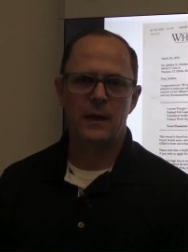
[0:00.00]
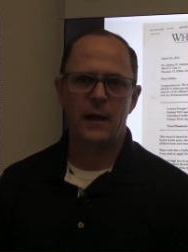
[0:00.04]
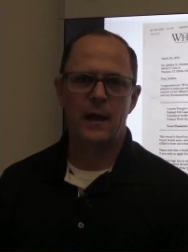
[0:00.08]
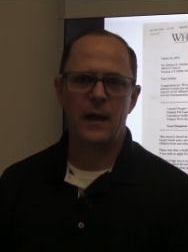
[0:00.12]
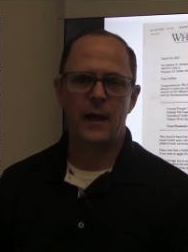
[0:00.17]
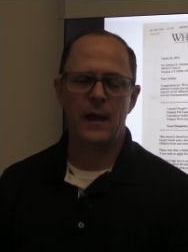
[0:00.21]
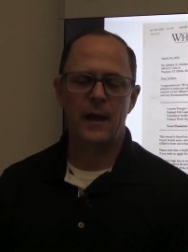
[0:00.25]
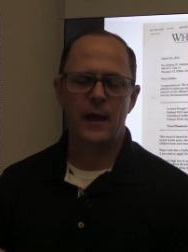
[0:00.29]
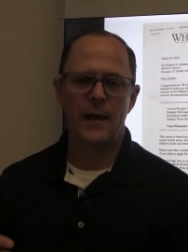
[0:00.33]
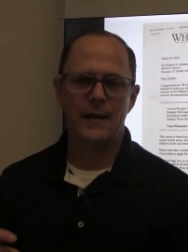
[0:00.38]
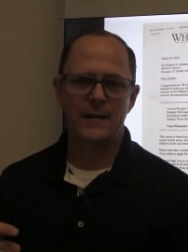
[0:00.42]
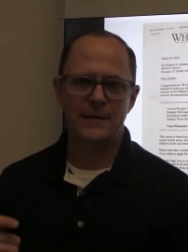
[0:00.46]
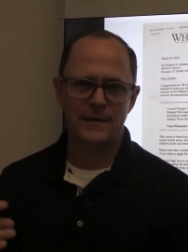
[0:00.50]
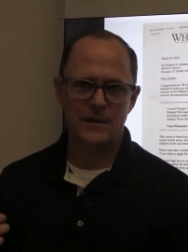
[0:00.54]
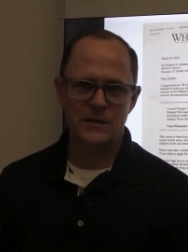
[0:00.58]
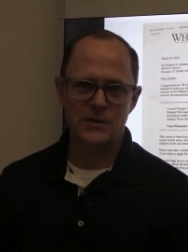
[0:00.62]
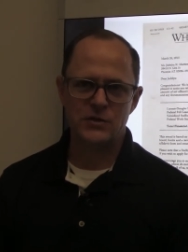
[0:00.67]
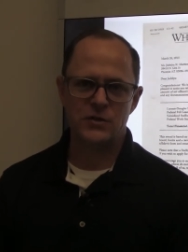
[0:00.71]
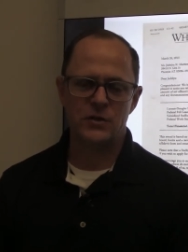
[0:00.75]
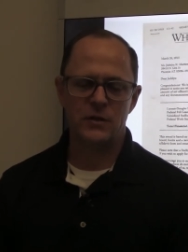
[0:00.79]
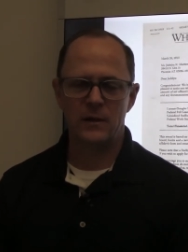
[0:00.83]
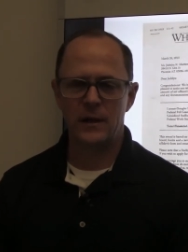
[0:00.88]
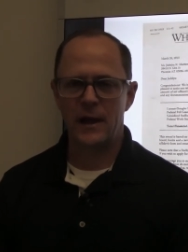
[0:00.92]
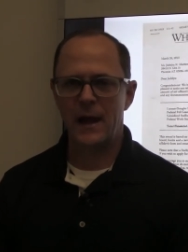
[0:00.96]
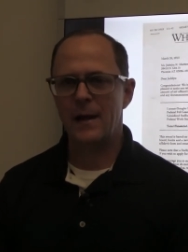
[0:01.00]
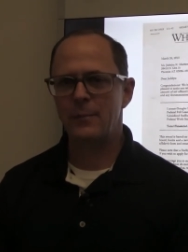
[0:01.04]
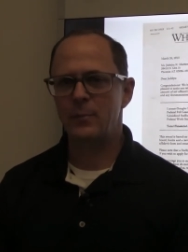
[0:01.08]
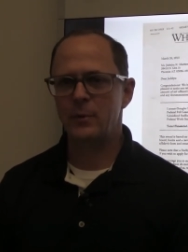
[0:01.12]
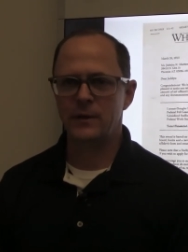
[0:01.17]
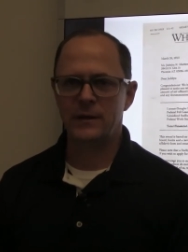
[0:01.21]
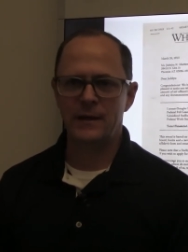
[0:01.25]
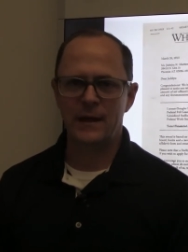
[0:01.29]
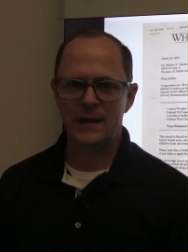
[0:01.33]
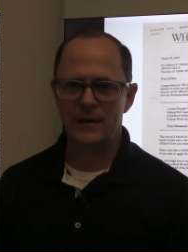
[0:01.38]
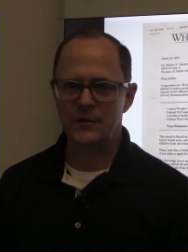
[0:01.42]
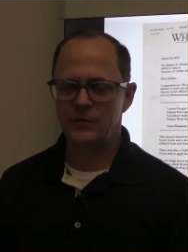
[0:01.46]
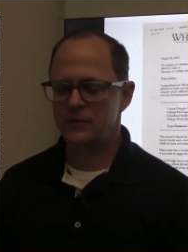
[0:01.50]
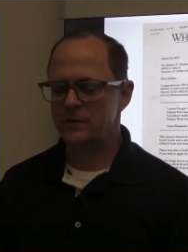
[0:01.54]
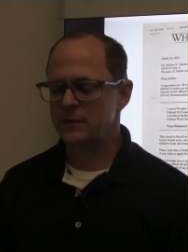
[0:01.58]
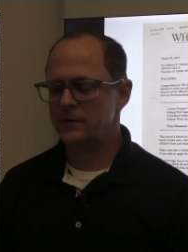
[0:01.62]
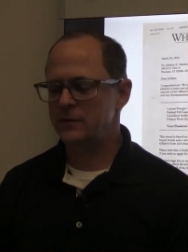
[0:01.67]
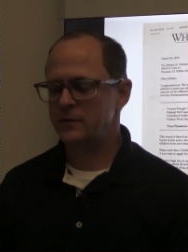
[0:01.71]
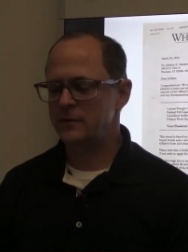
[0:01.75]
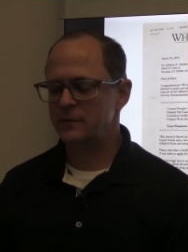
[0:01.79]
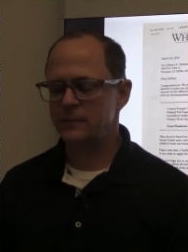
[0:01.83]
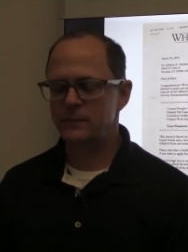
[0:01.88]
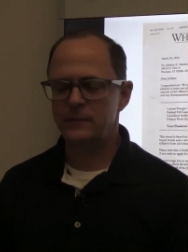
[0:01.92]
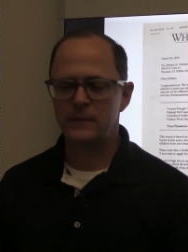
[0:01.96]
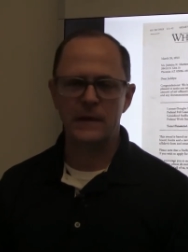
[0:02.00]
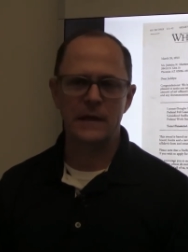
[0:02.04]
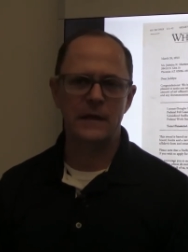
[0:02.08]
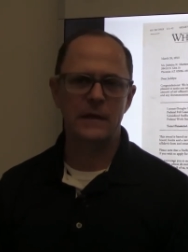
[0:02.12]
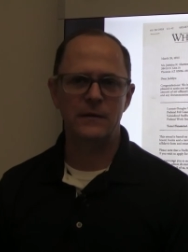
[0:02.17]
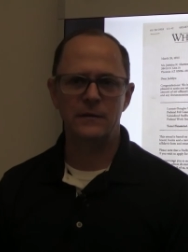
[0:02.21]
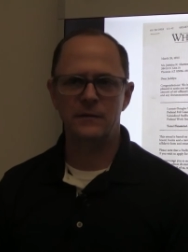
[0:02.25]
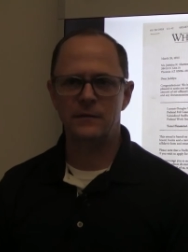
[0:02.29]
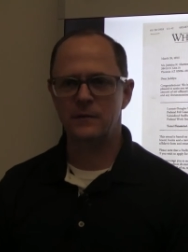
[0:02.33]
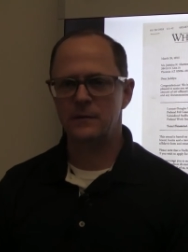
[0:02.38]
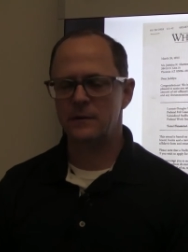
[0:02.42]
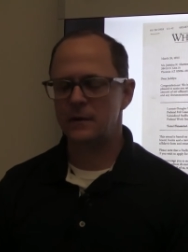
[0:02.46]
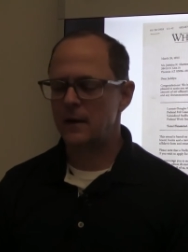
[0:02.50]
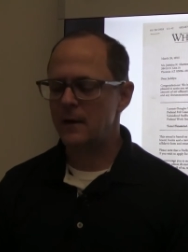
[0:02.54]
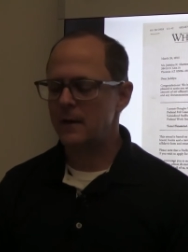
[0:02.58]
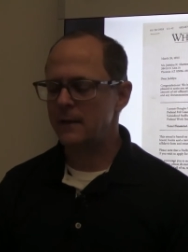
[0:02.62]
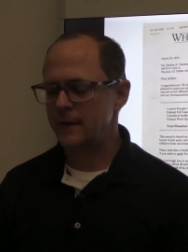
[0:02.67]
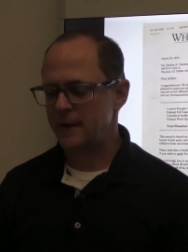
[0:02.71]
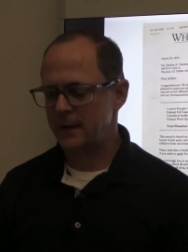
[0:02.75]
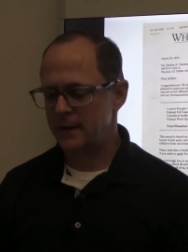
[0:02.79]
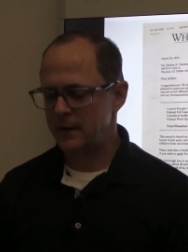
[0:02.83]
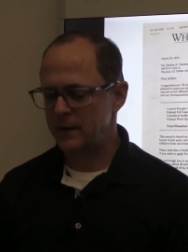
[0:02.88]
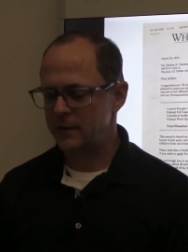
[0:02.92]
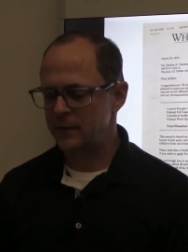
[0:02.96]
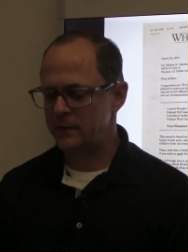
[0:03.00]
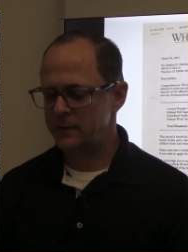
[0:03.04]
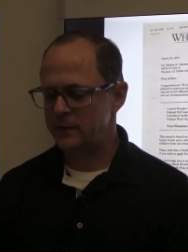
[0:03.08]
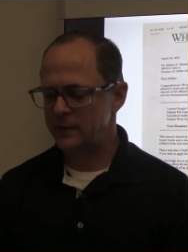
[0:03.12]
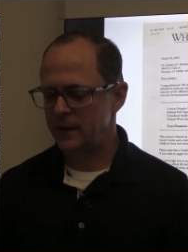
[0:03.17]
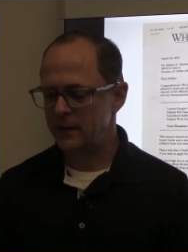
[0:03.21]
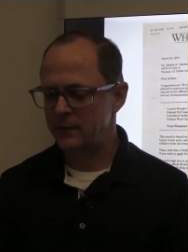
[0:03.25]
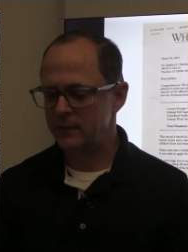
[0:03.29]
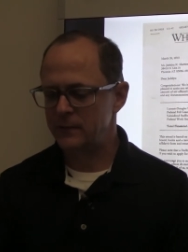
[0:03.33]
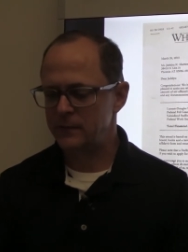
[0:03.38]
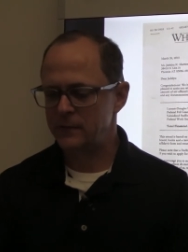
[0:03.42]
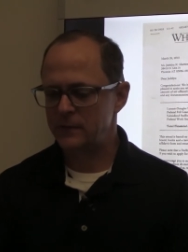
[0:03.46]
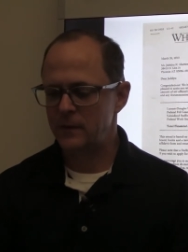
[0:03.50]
additional applications and fees and all that other stuff.